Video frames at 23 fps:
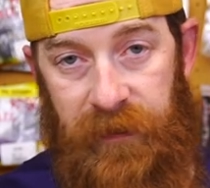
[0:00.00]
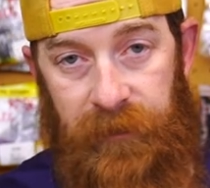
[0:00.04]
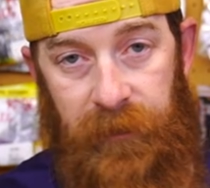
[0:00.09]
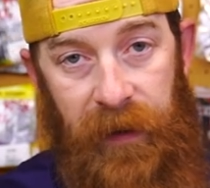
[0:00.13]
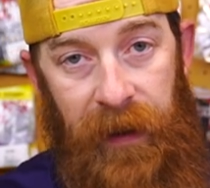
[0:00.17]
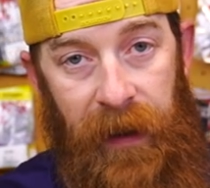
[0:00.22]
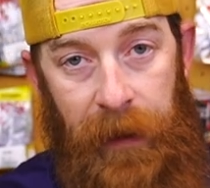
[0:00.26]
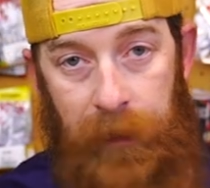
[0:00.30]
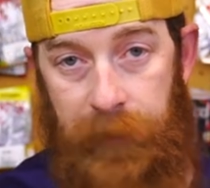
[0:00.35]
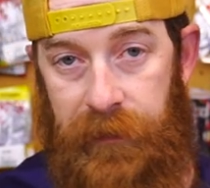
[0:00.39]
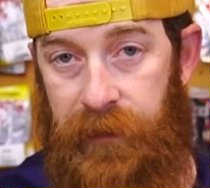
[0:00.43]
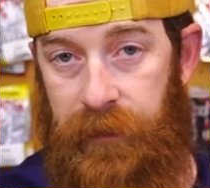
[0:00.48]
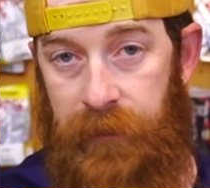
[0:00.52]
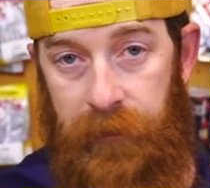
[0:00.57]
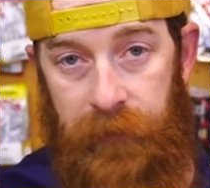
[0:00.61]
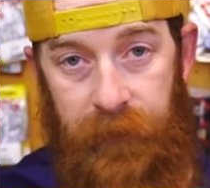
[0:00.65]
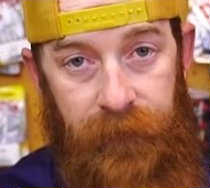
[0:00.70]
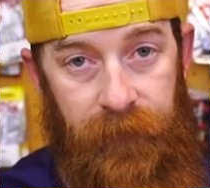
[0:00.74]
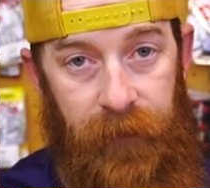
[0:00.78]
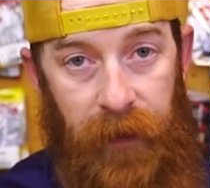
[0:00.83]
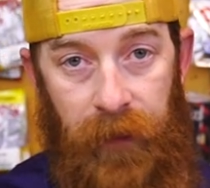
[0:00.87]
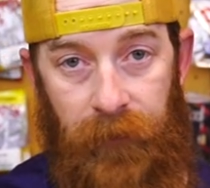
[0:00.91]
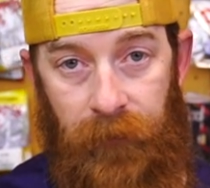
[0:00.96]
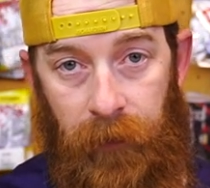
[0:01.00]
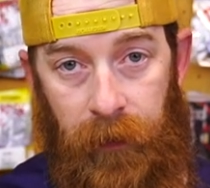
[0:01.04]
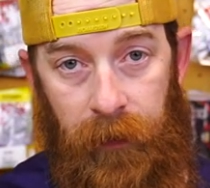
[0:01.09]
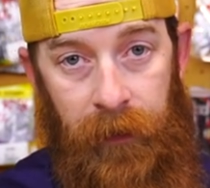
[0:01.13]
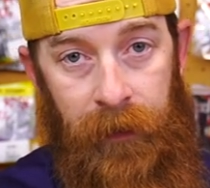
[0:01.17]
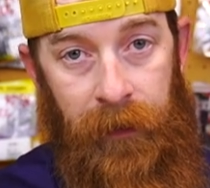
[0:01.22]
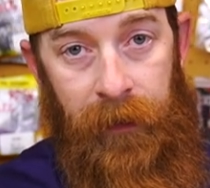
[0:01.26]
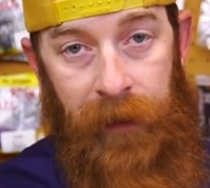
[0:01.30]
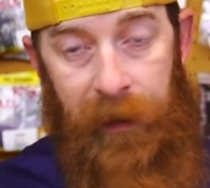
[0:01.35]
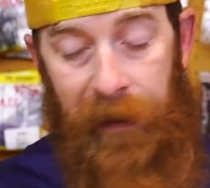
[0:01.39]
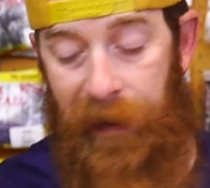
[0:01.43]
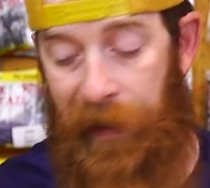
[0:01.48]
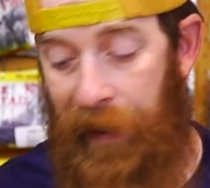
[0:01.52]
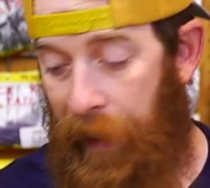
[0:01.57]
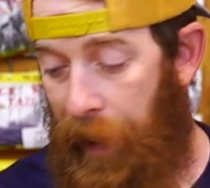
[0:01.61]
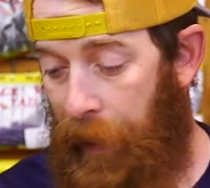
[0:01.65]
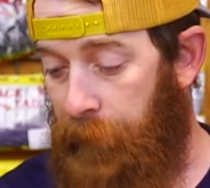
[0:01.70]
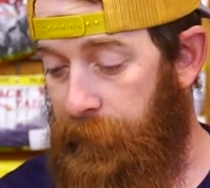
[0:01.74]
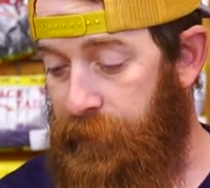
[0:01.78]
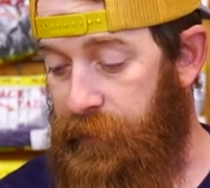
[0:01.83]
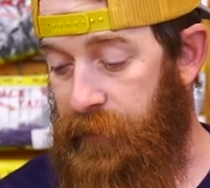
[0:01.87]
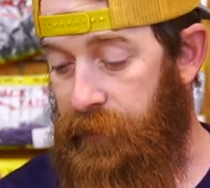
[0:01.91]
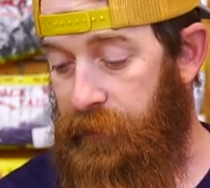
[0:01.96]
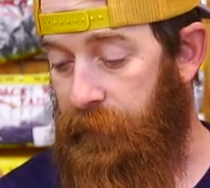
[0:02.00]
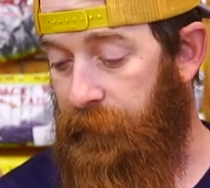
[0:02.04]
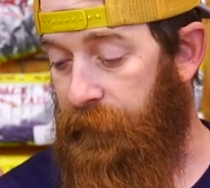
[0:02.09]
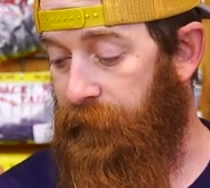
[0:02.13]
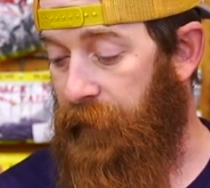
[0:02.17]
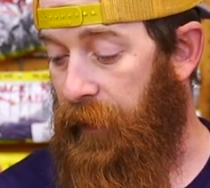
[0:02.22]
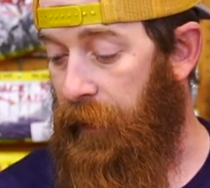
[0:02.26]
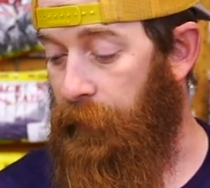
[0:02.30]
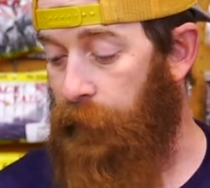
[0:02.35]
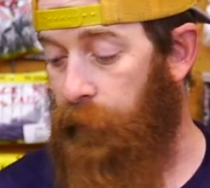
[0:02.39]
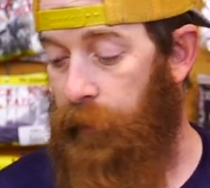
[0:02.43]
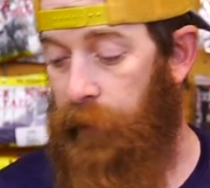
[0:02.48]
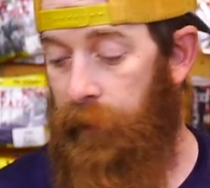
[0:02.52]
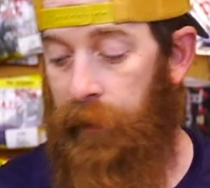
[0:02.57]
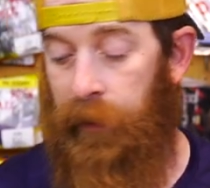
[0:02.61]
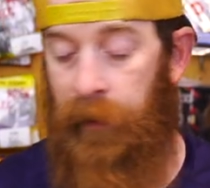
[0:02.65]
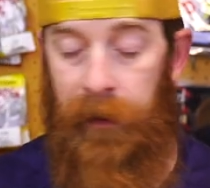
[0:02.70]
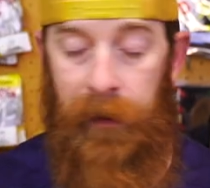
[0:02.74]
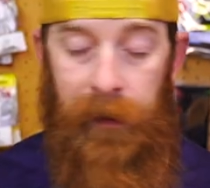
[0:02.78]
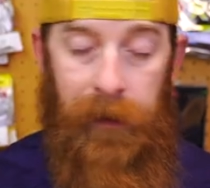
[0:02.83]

is my absolute favorite. Absolute favorite.